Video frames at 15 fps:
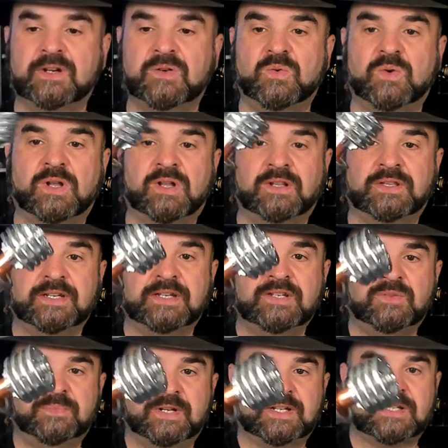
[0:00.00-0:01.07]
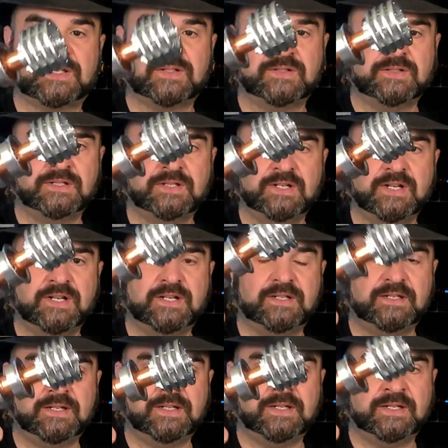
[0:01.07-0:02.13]
while on the Neopixel,
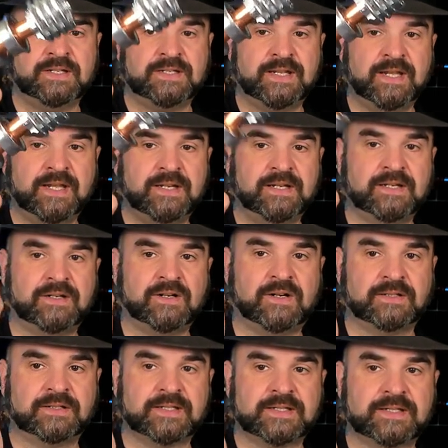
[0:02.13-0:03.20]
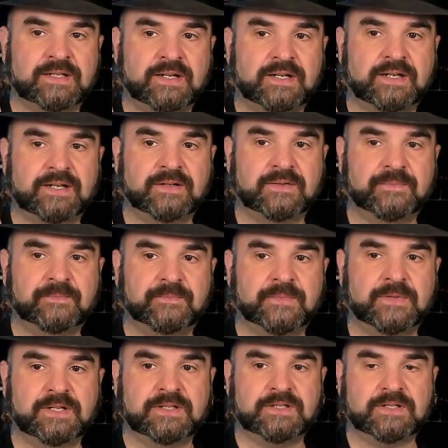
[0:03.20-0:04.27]
it is hidden on the side.
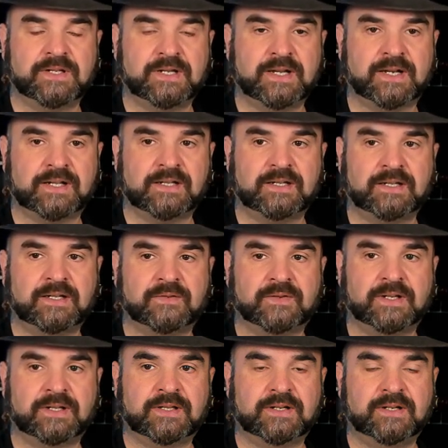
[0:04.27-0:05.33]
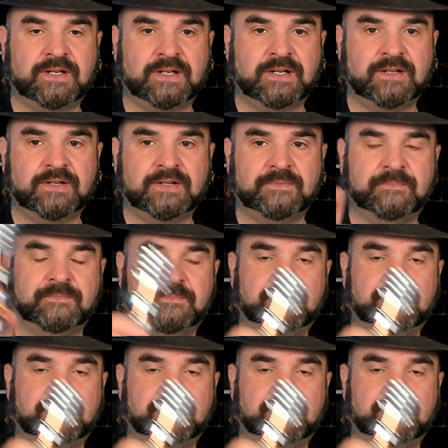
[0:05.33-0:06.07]
So you kind of click it right there, you can hear it,